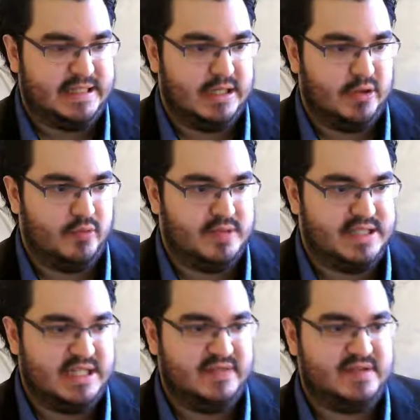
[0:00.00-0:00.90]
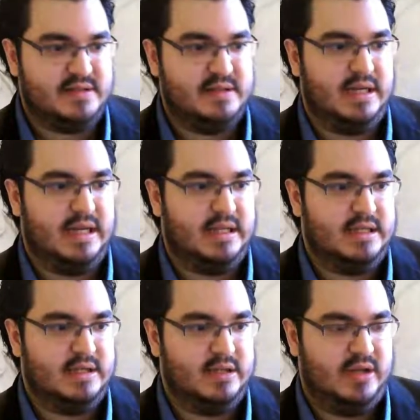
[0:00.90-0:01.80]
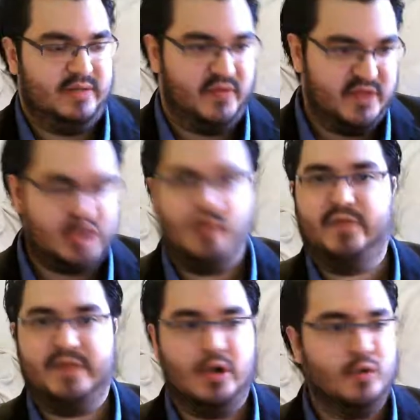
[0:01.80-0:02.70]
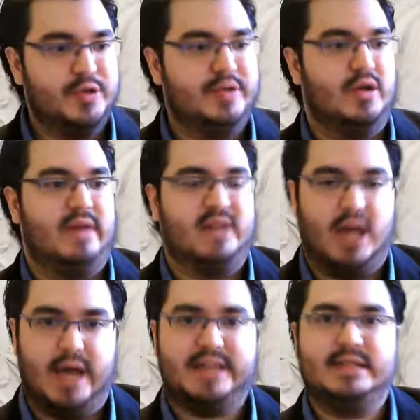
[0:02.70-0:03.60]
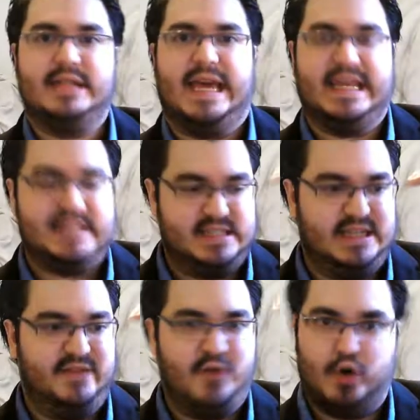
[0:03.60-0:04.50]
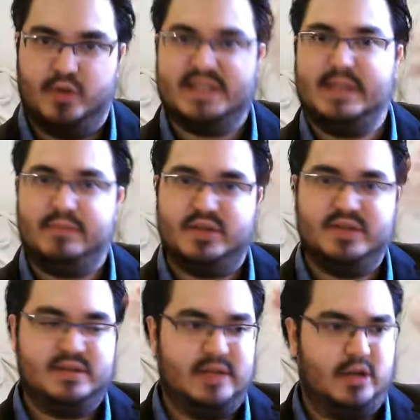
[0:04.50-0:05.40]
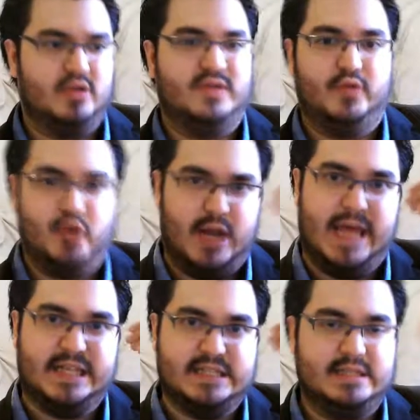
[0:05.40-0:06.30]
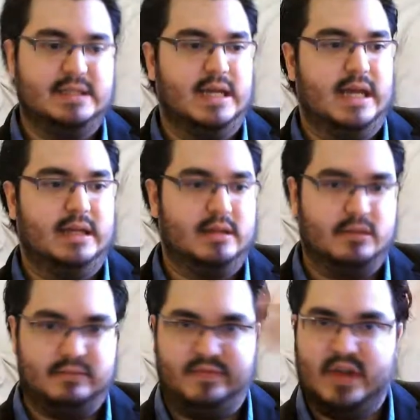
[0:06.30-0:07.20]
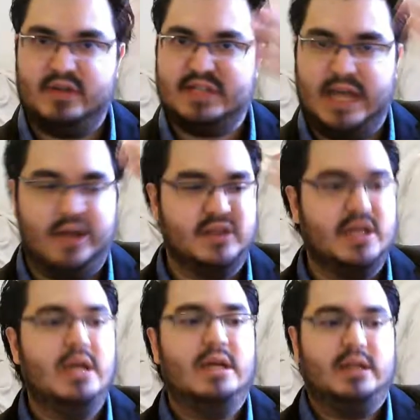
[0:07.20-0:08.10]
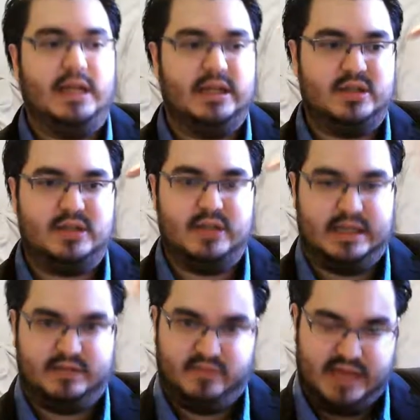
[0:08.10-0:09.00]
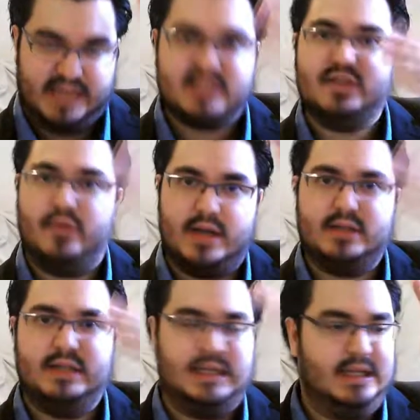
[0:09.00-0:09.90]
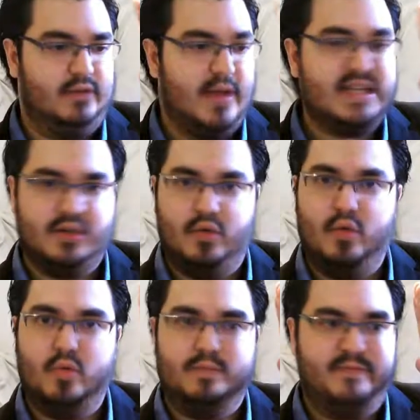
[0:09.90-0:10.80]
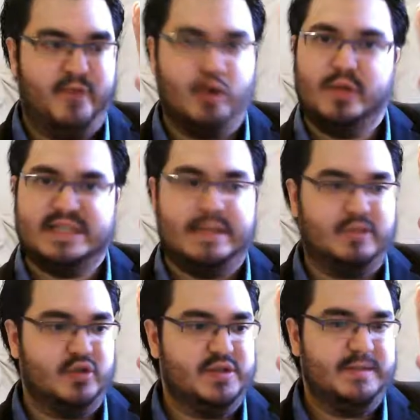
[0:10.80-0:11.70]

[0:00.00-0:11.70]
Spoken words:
receives you have the visual field, you have the light that hits the photoreceptors, that goes through the lens and the various layers, hits the retinal photoreceptors.